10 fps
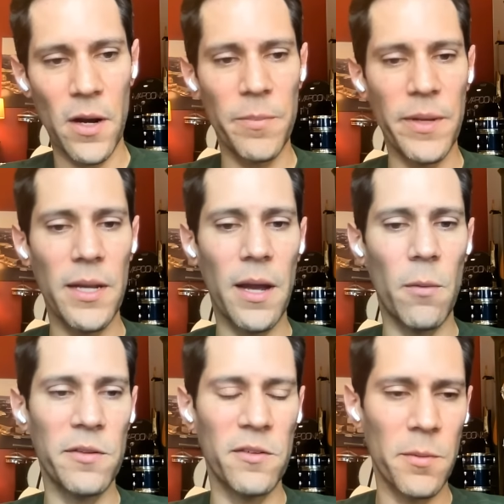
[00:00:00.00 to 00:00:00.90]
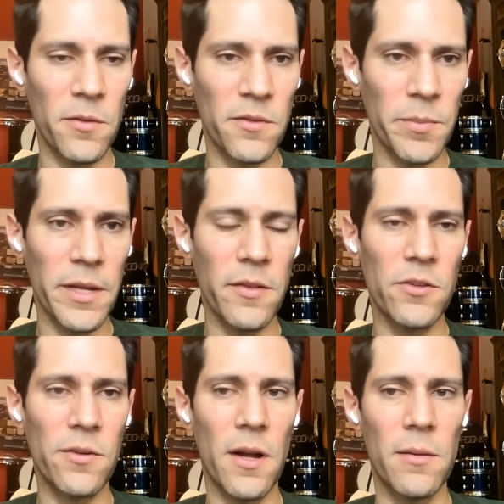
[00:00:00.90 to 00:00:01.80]
therapy. I wasn't supposed to play
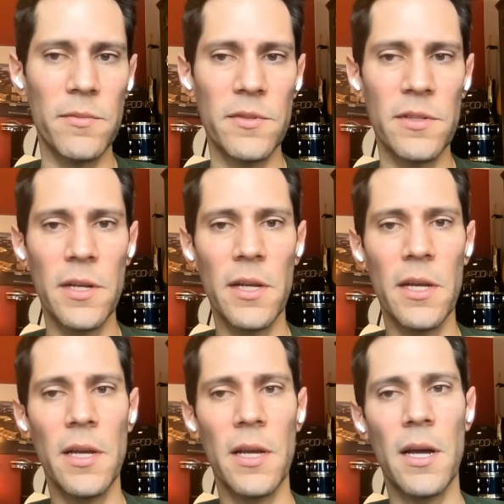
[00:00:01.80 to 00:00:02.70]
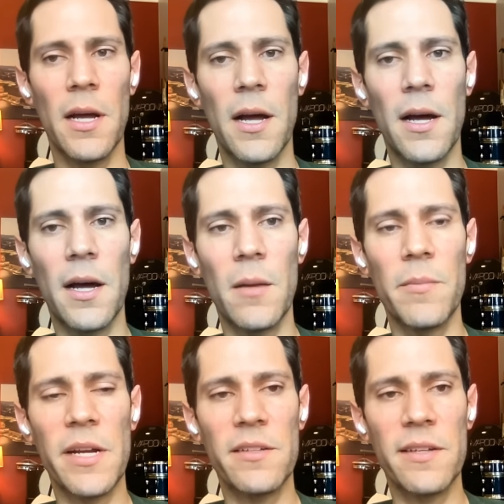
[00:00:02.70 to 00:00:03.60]
the drums.
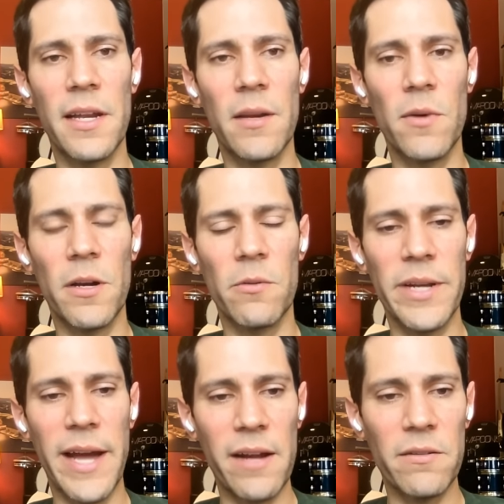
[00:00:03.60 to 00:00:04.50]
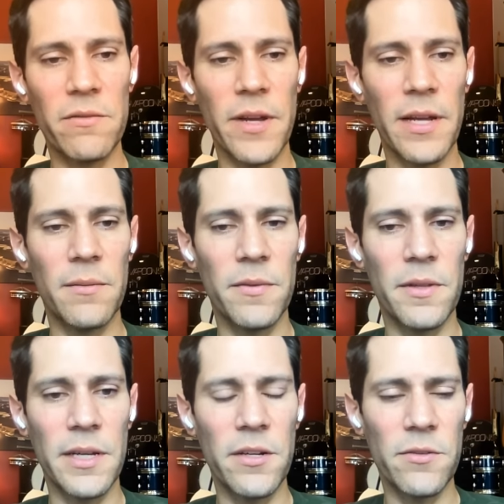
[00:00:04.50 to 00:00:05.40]
Because I didn't want to re-aggravate
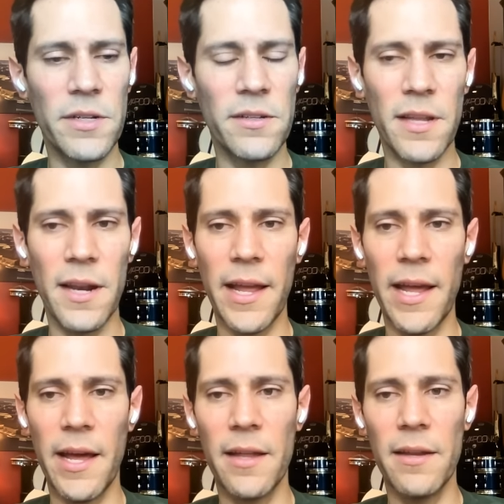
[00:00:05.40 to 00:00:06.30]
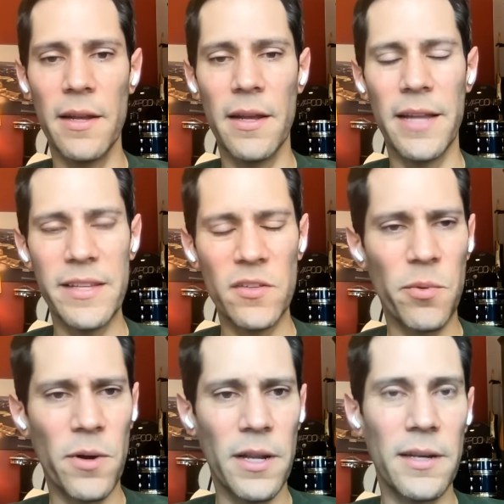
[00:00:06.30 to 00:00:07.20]
the injuries that I had. At this
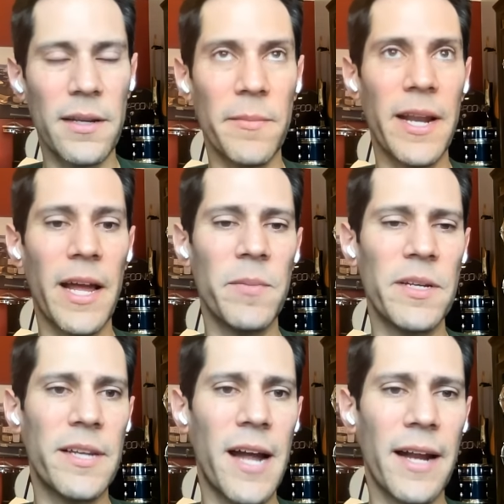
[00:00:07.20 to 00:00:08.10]
point, I mean, I had been